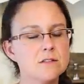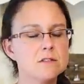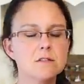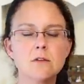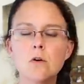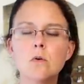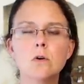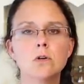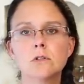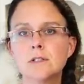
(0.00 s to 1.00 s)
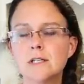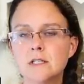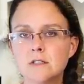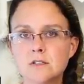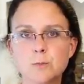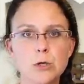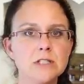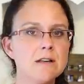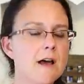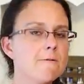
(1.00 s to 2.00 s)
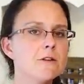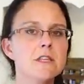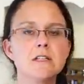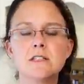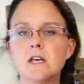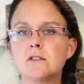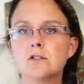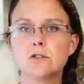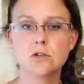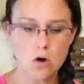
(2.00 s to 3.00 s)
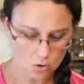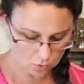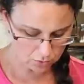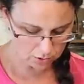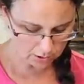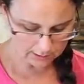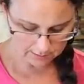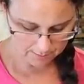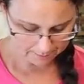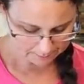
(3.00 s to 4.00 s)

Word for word: It's so early in the spring that everything tastes so good.